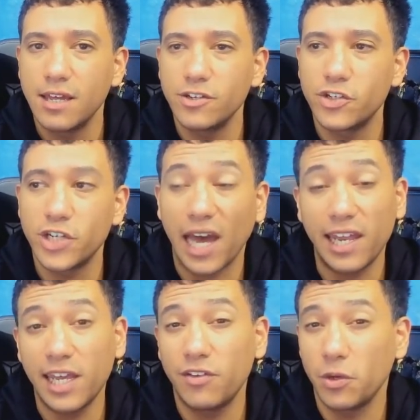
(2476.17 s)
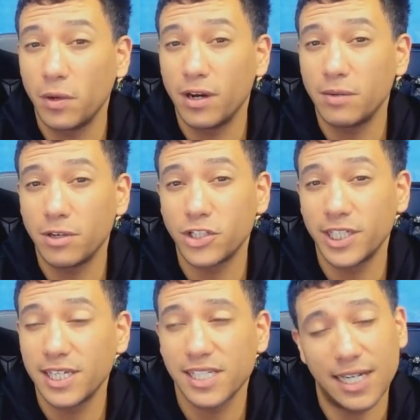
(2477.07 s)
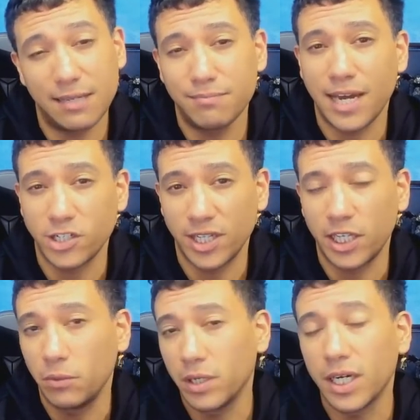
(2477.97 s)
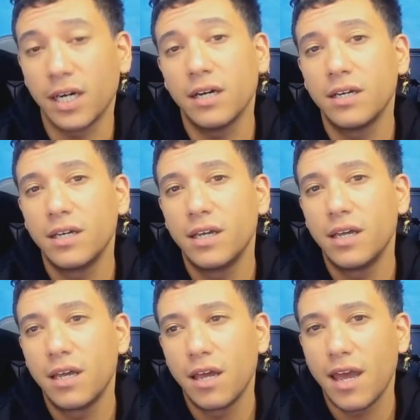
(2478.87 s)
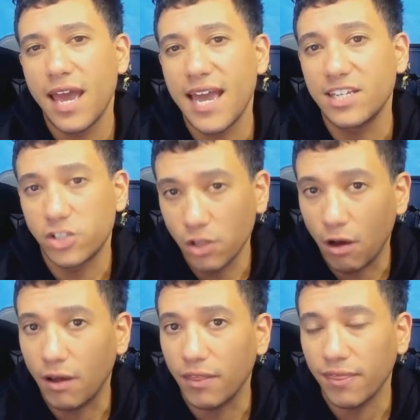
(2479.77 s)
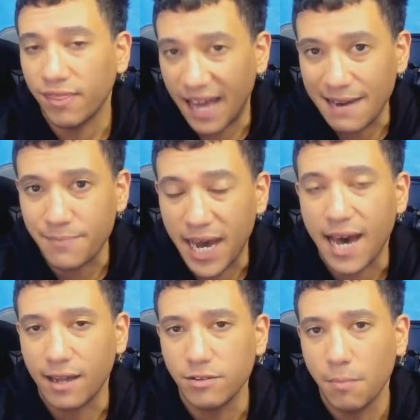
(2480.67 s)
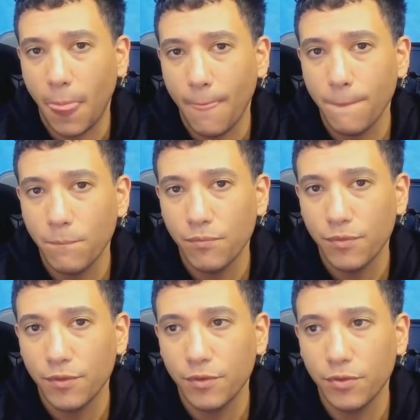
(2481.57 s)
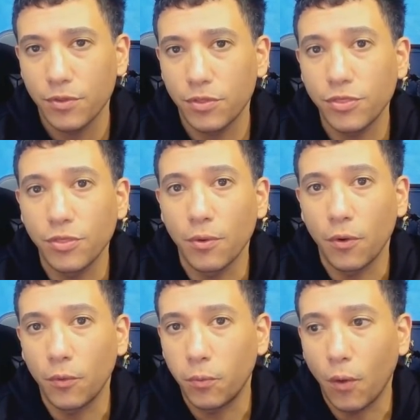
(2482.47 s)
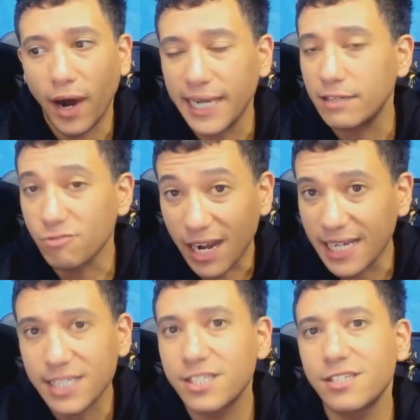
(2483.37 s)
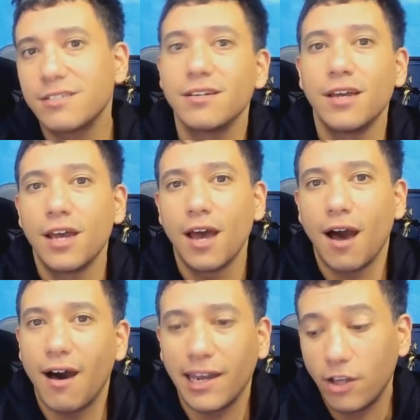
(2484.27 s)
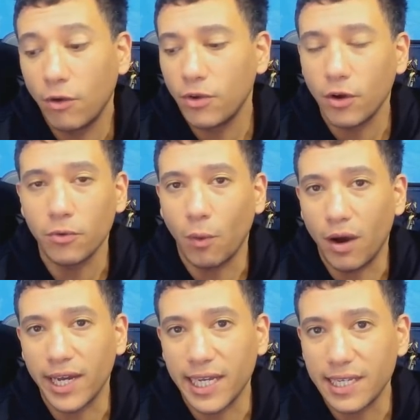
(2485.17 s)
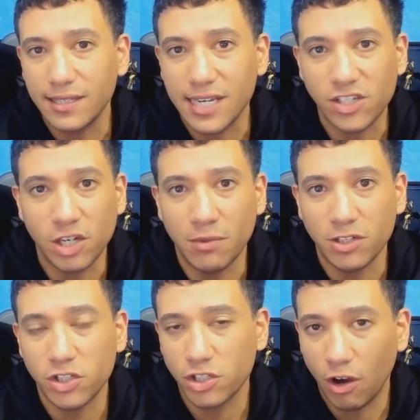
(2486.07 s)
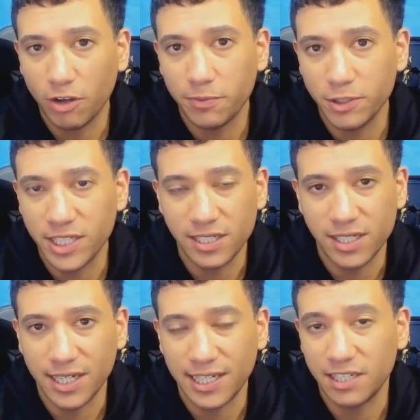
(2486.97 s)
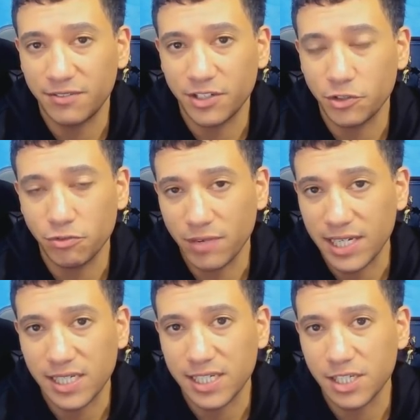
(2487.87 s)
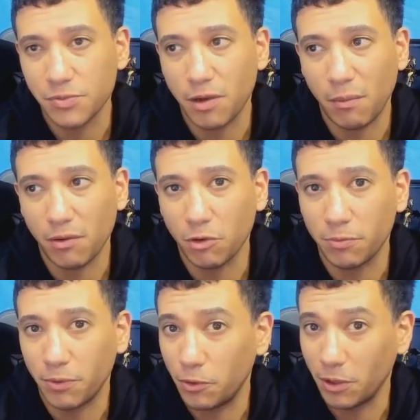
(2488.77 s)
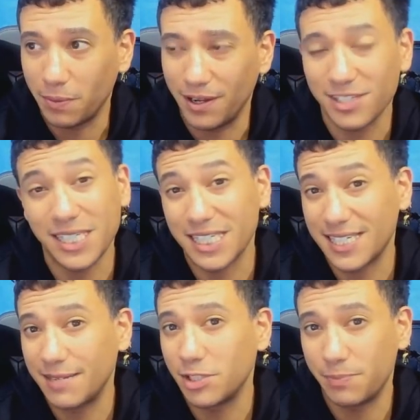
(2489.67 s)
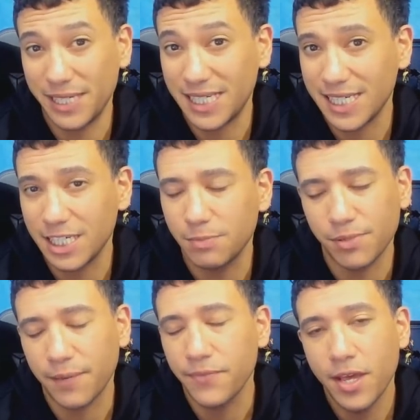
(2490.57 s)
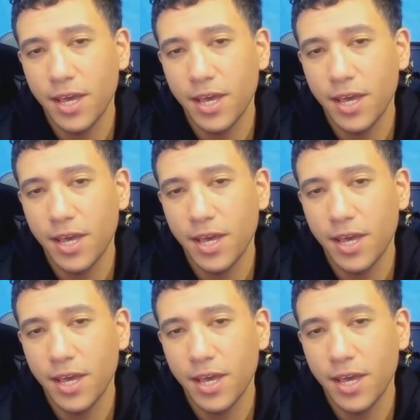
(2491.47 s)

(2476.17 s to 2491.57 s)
Shanny, if you are watching this, I imagine that you are, it's not that bad. The white race, I don't know why there's so much stock put into individual races when we're all a part of the same species, but